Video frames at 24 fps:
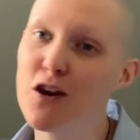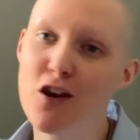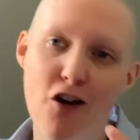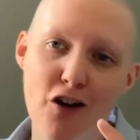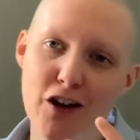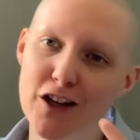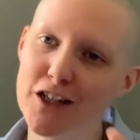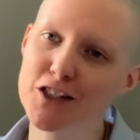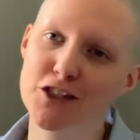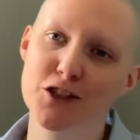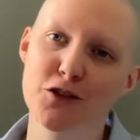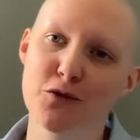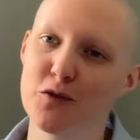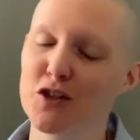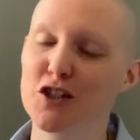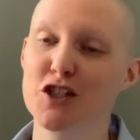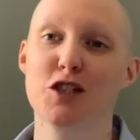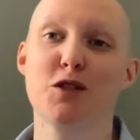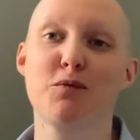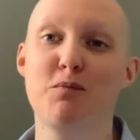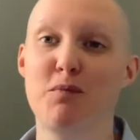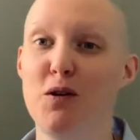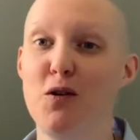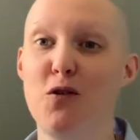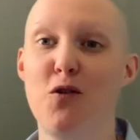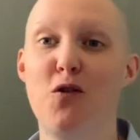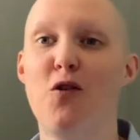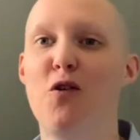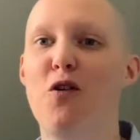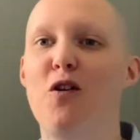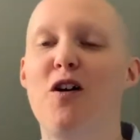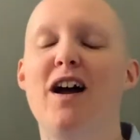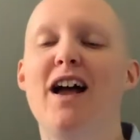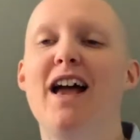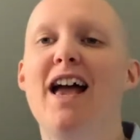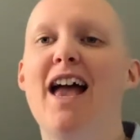like to
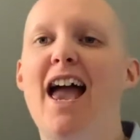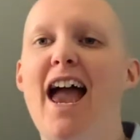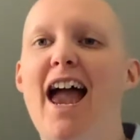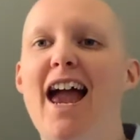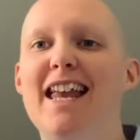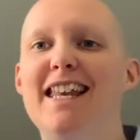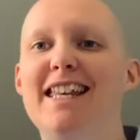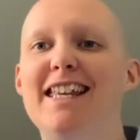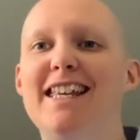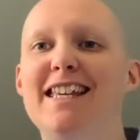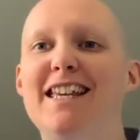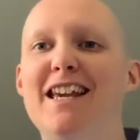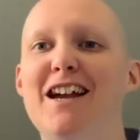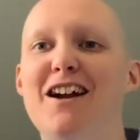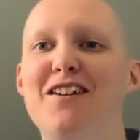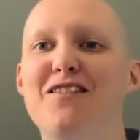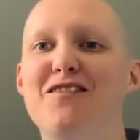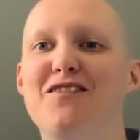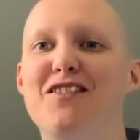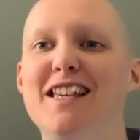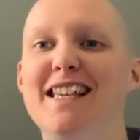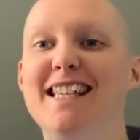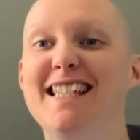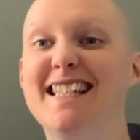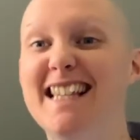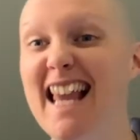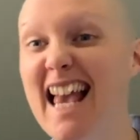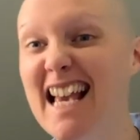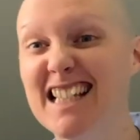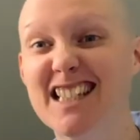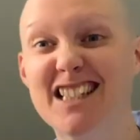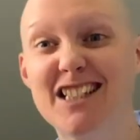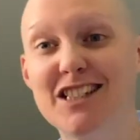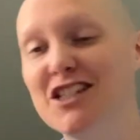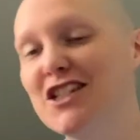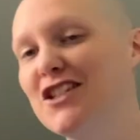explore any of these
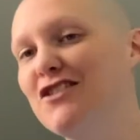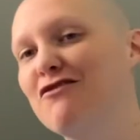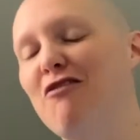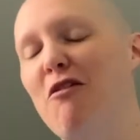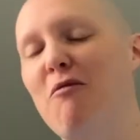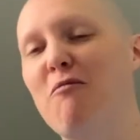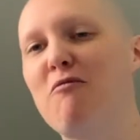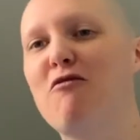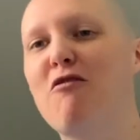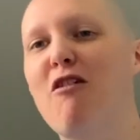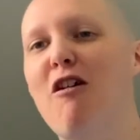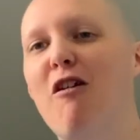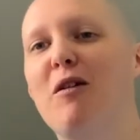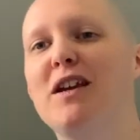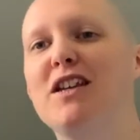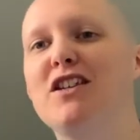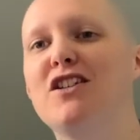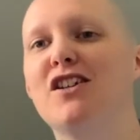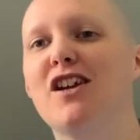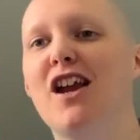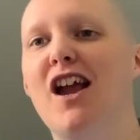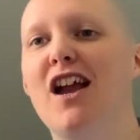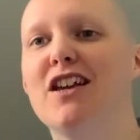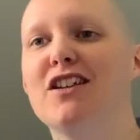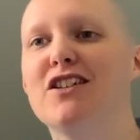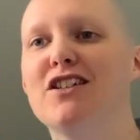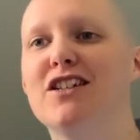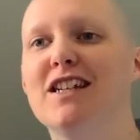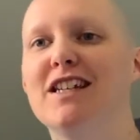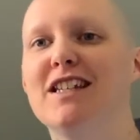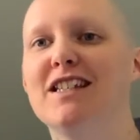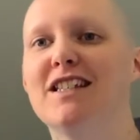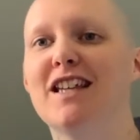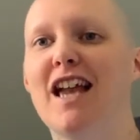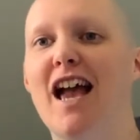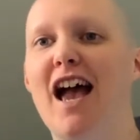lessons from growing
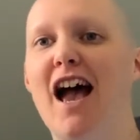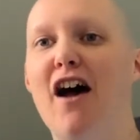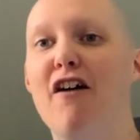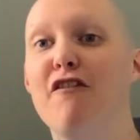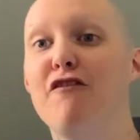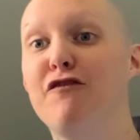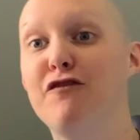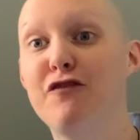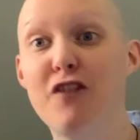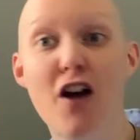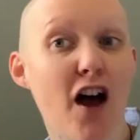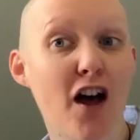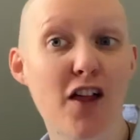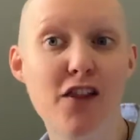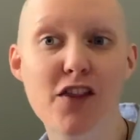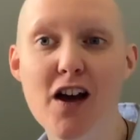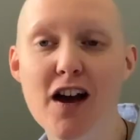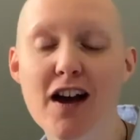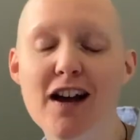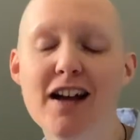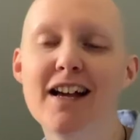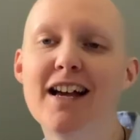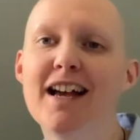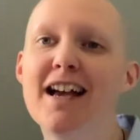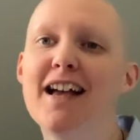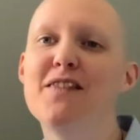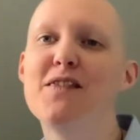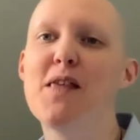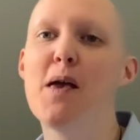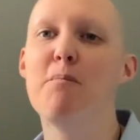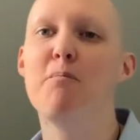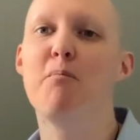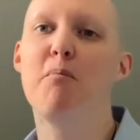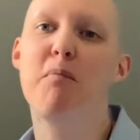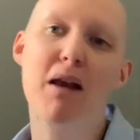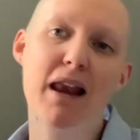churches further,
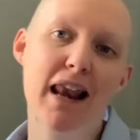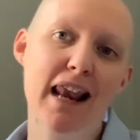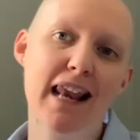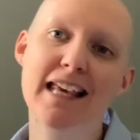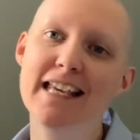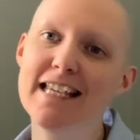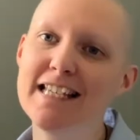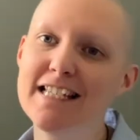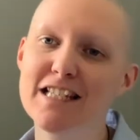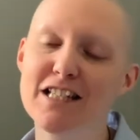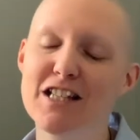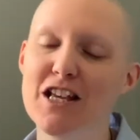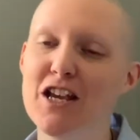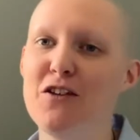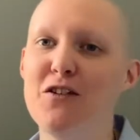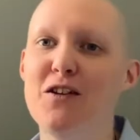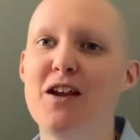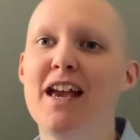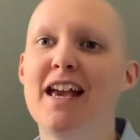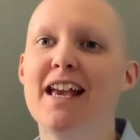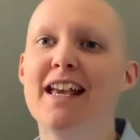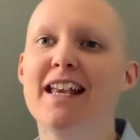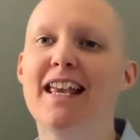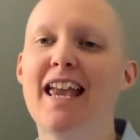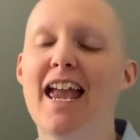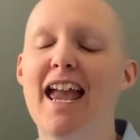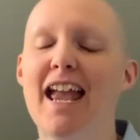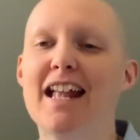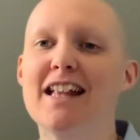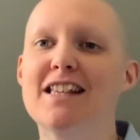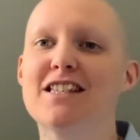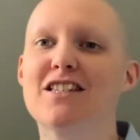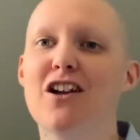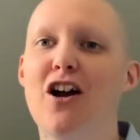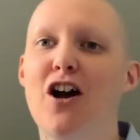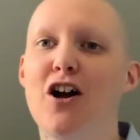then please do get in
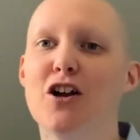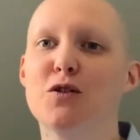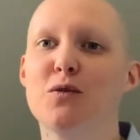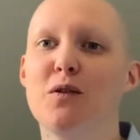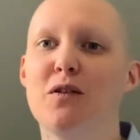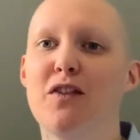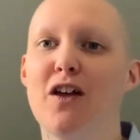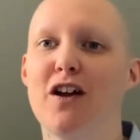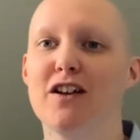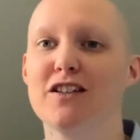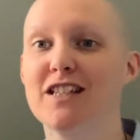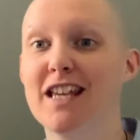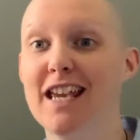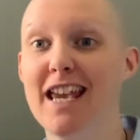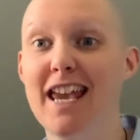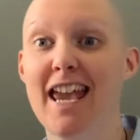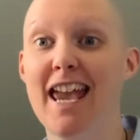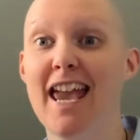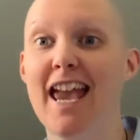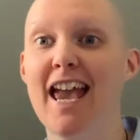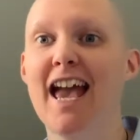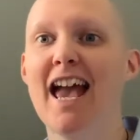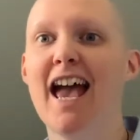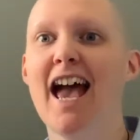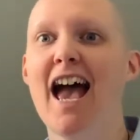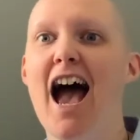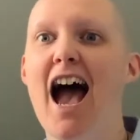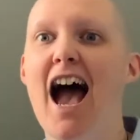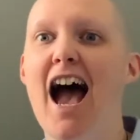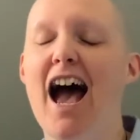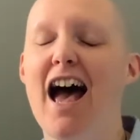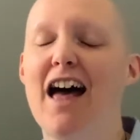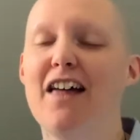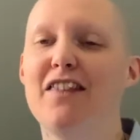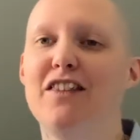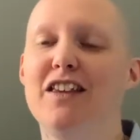touch with us here
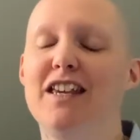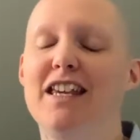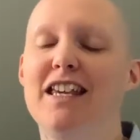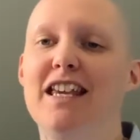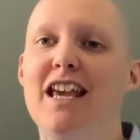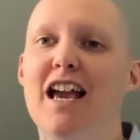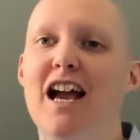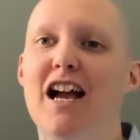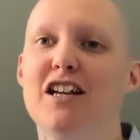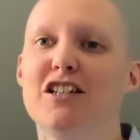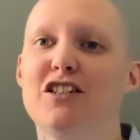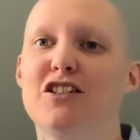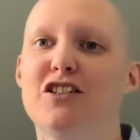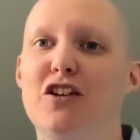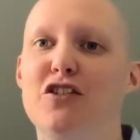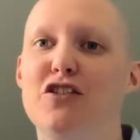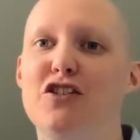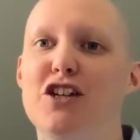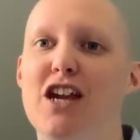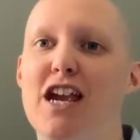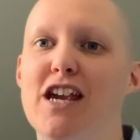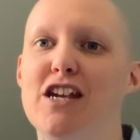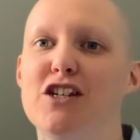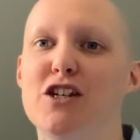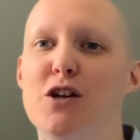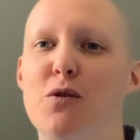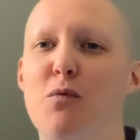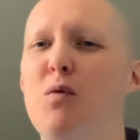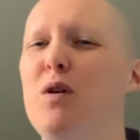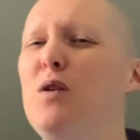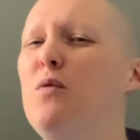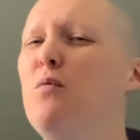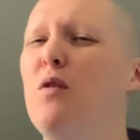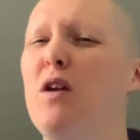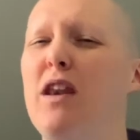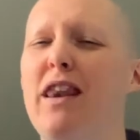at the association. We
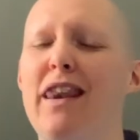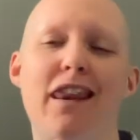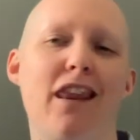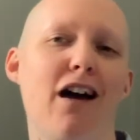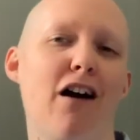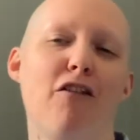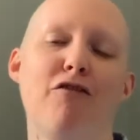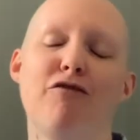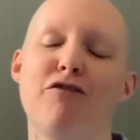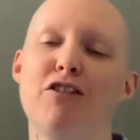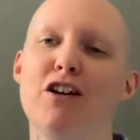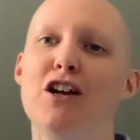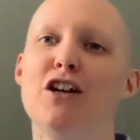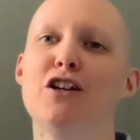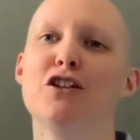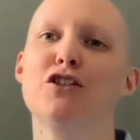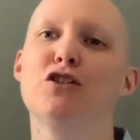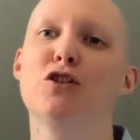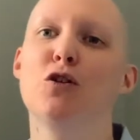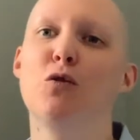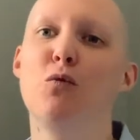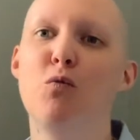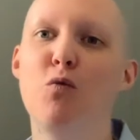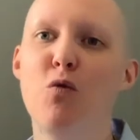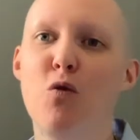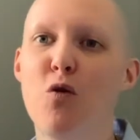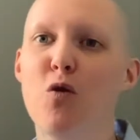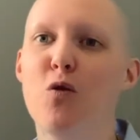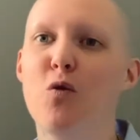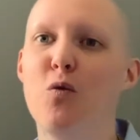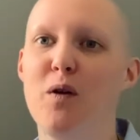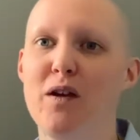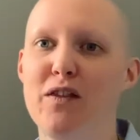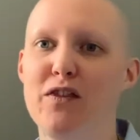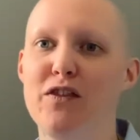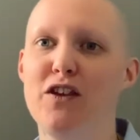would love to walk
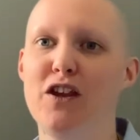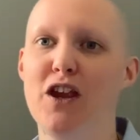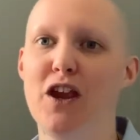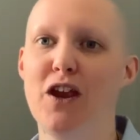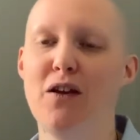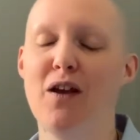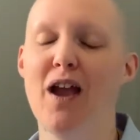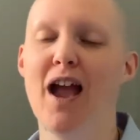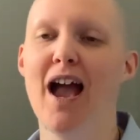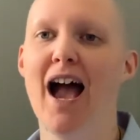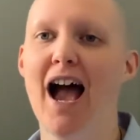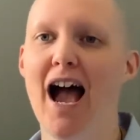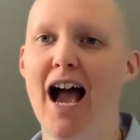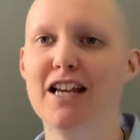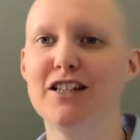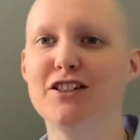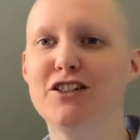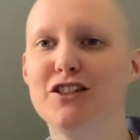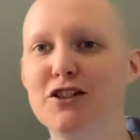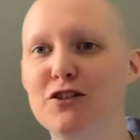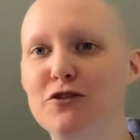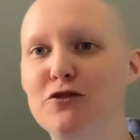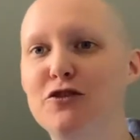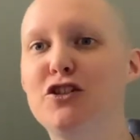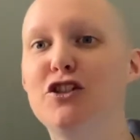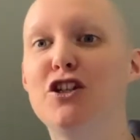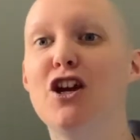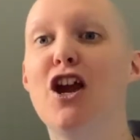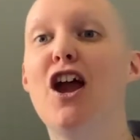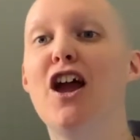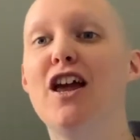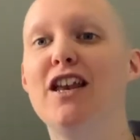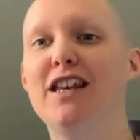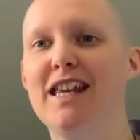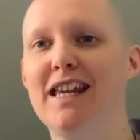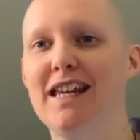with you as you
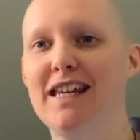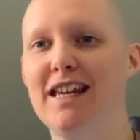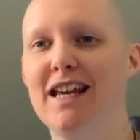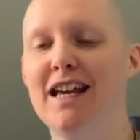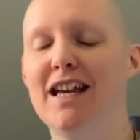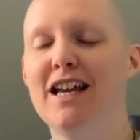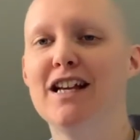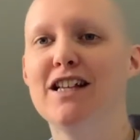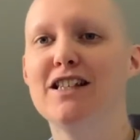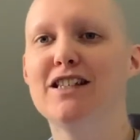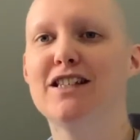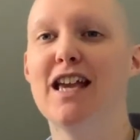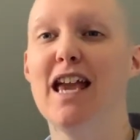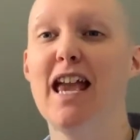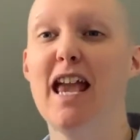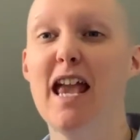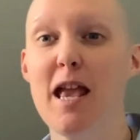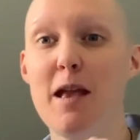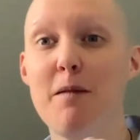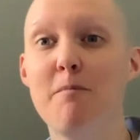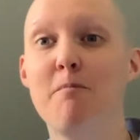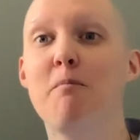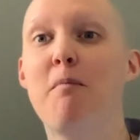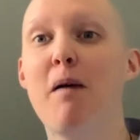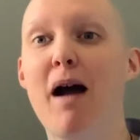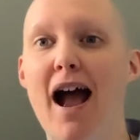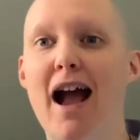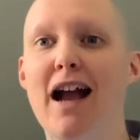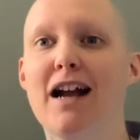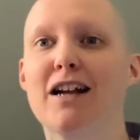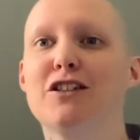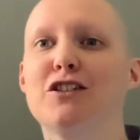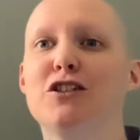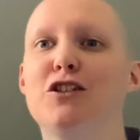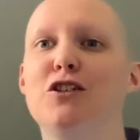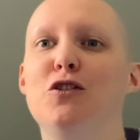journey to
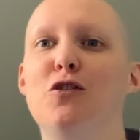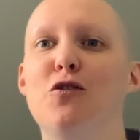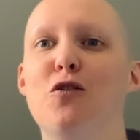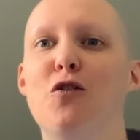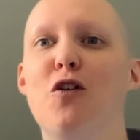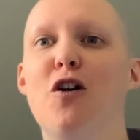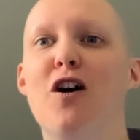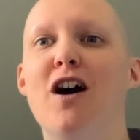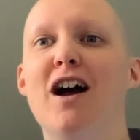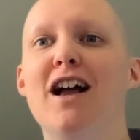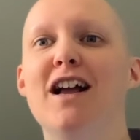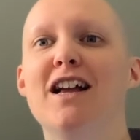impact your